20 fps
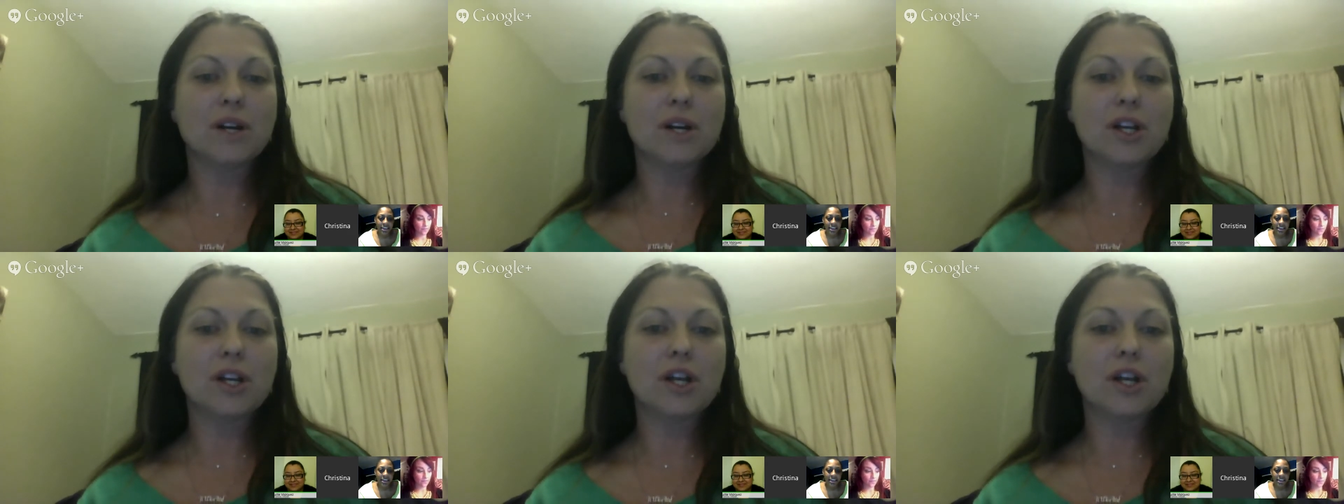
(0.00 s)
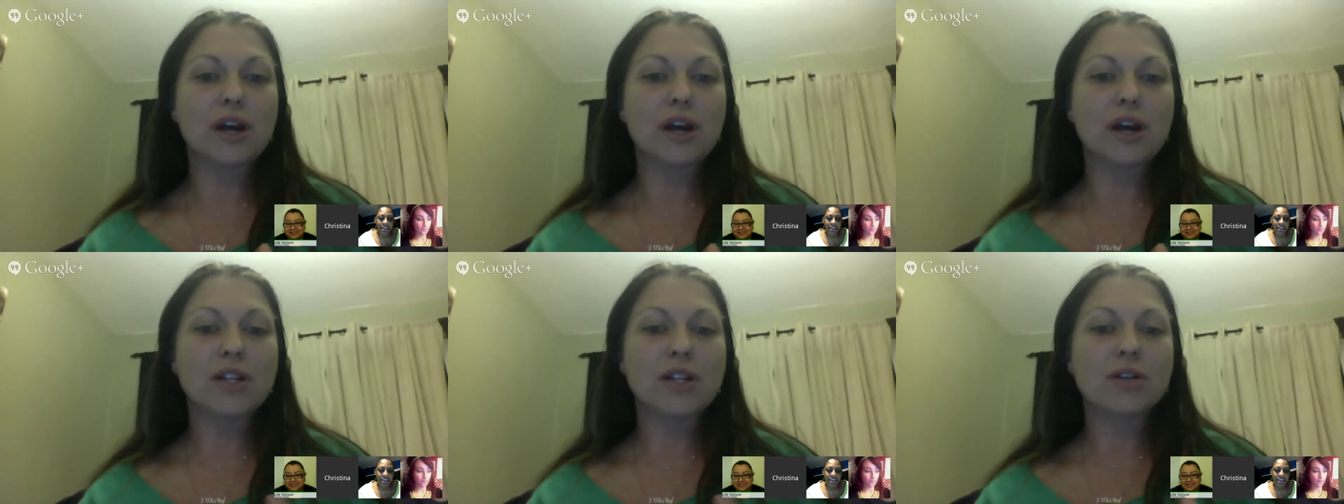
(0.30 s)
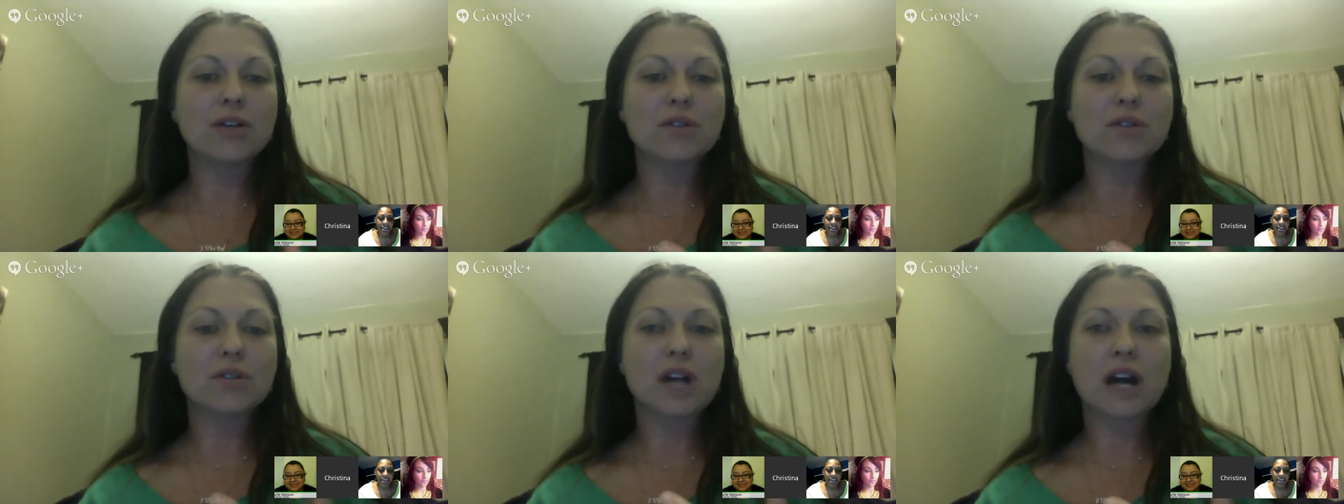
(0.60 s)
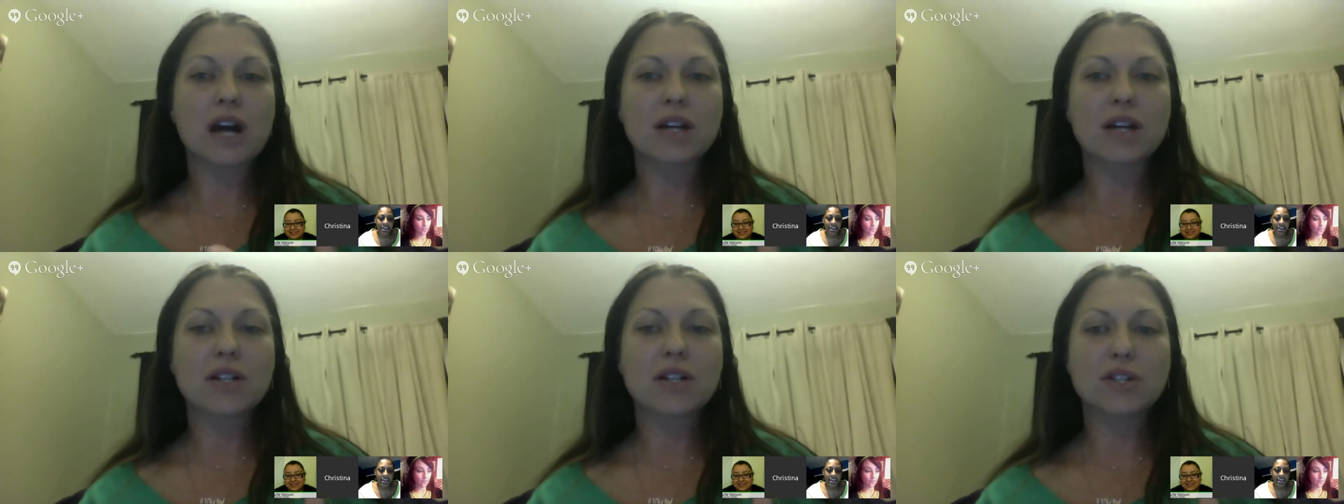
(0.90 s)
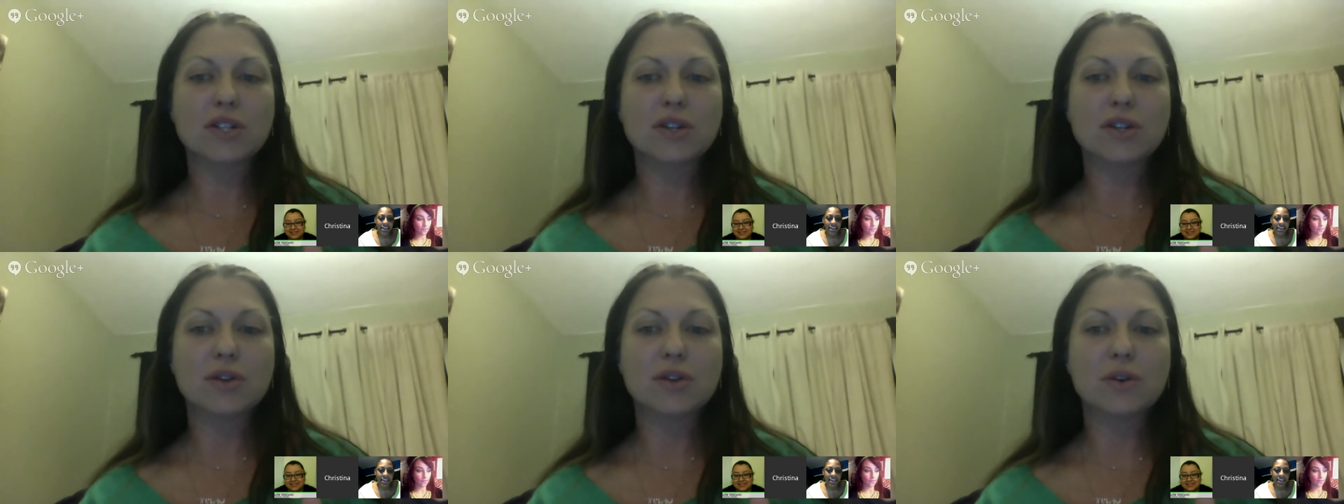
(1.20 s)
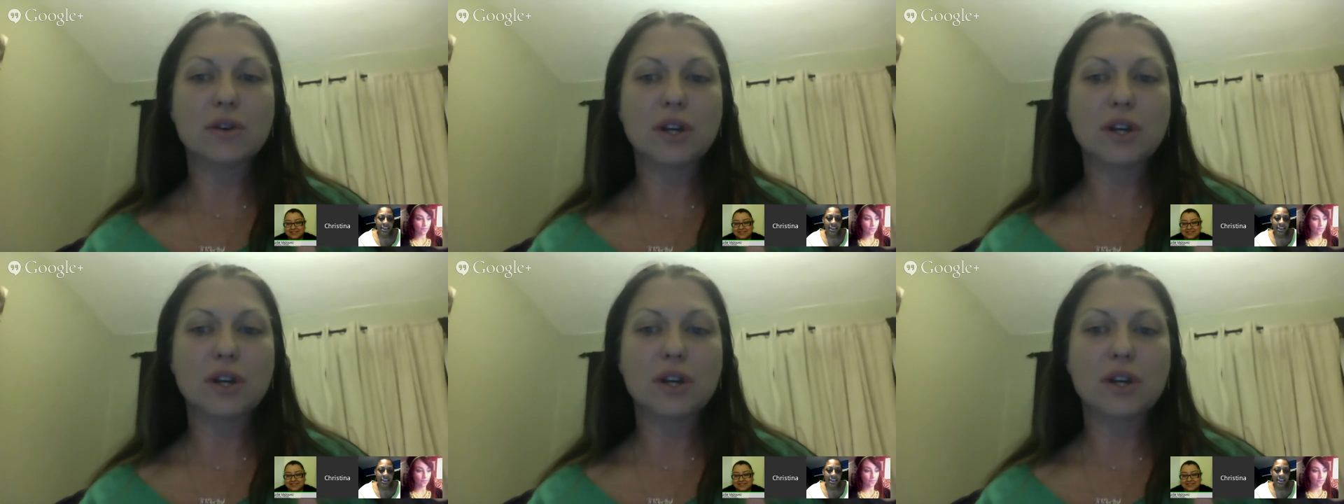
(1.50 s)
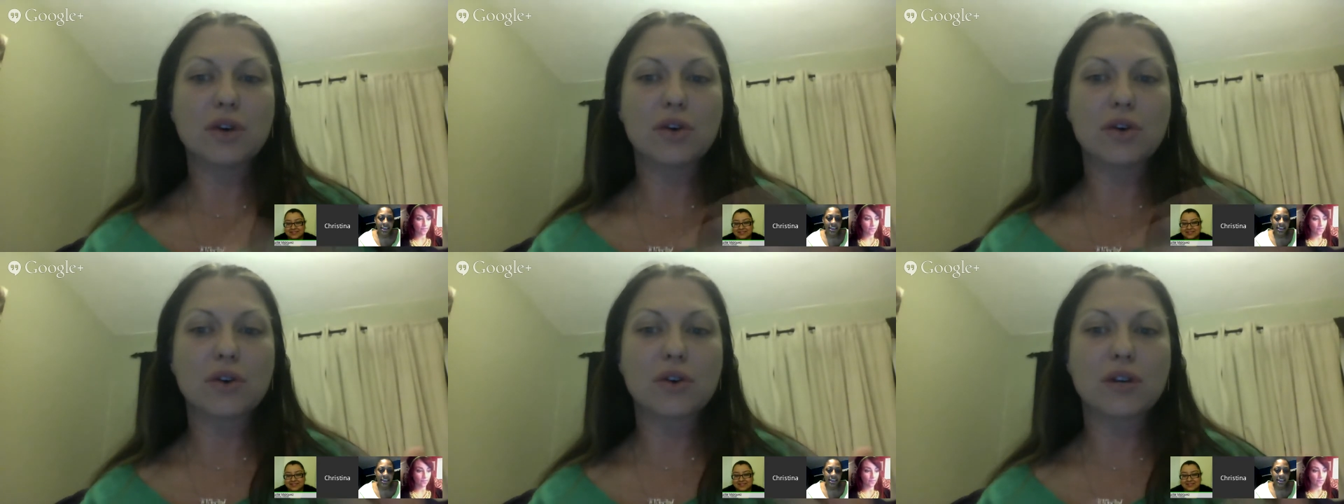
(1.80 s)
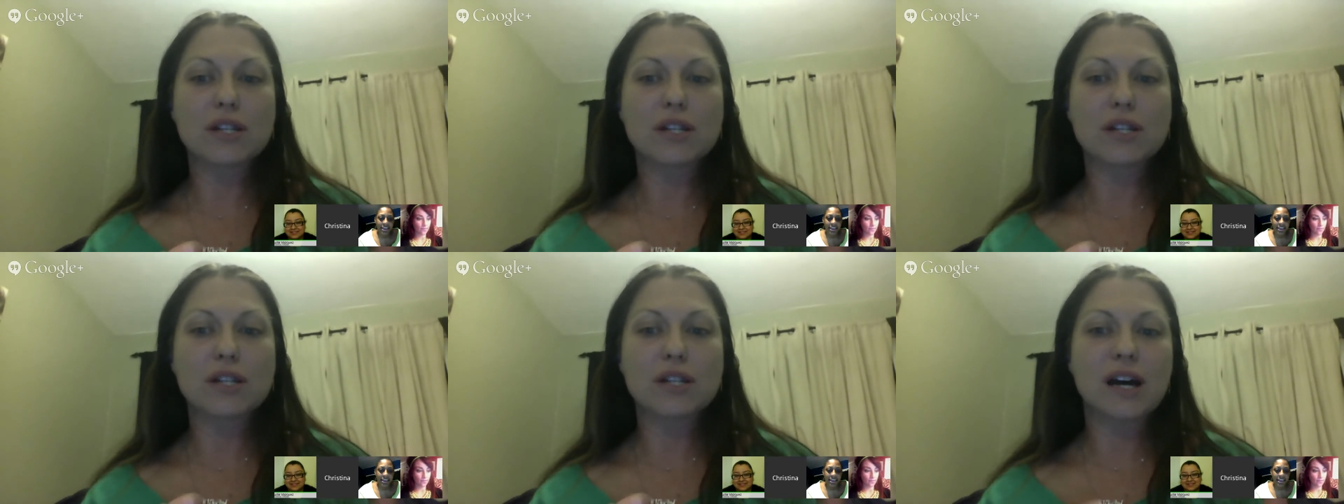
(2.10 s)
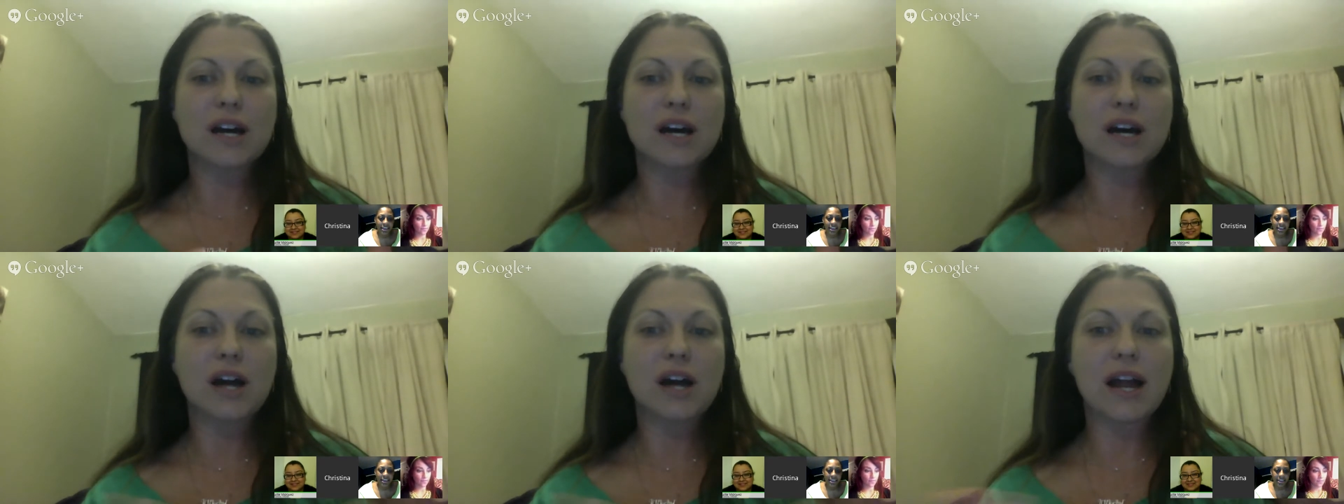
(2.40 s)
you know, I don't talk to, you know, Carissa.